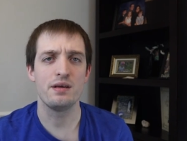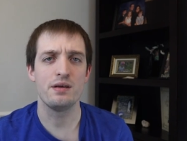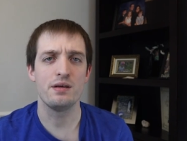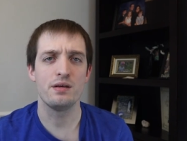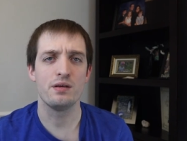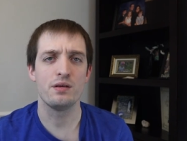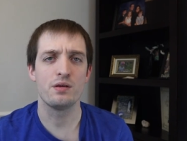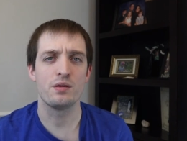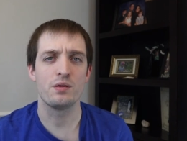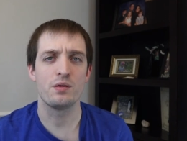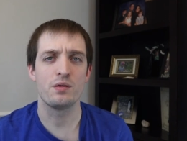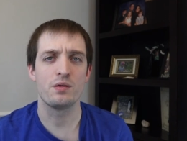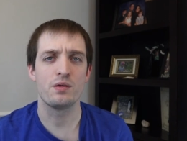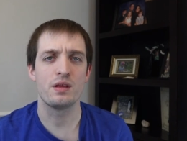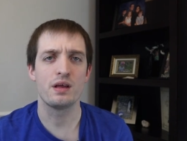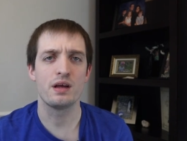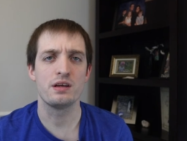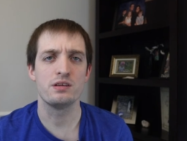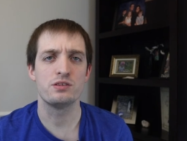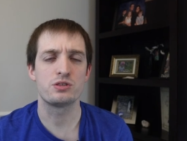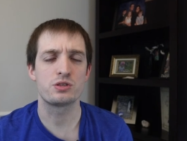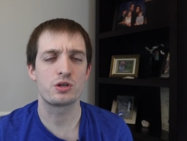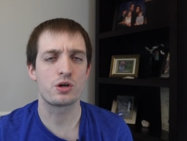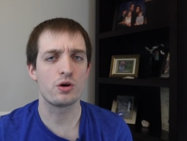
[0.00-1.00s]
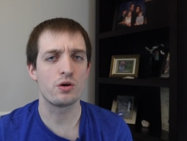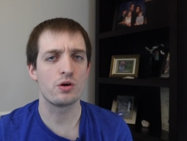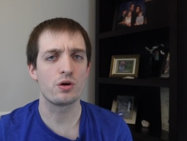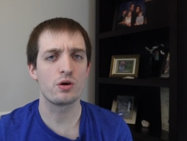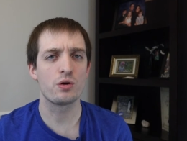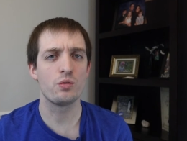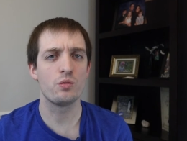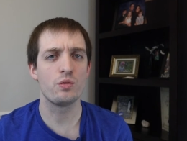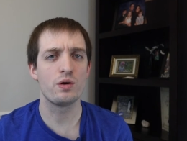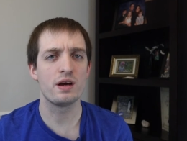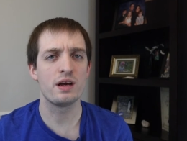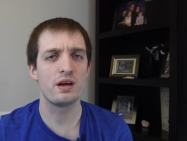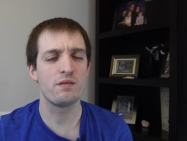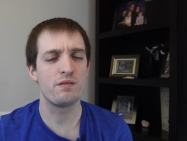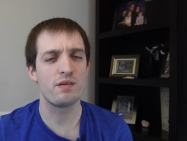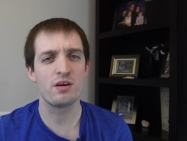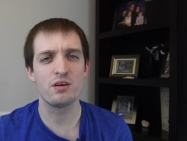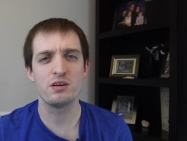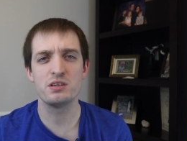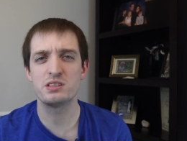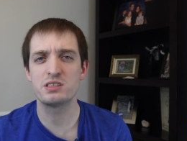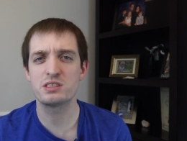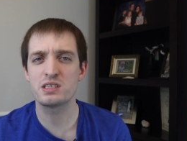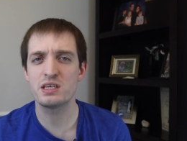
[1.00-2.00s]
you know, are they scurrying away
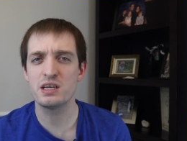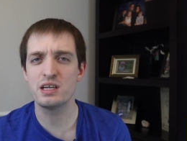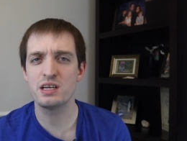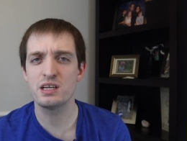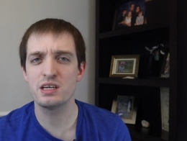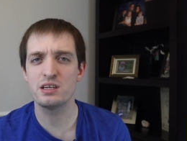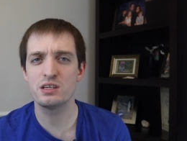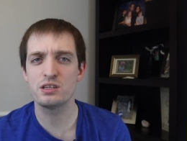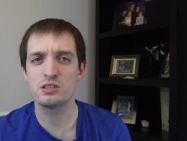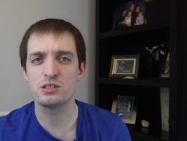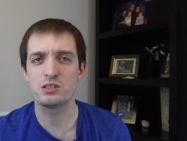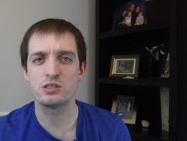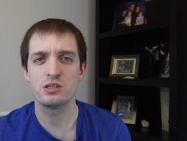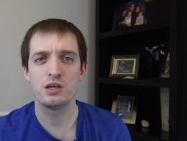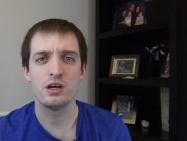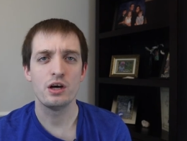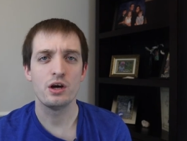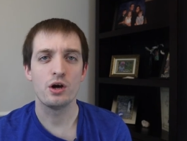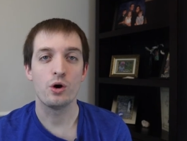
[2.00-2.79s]
very skittish?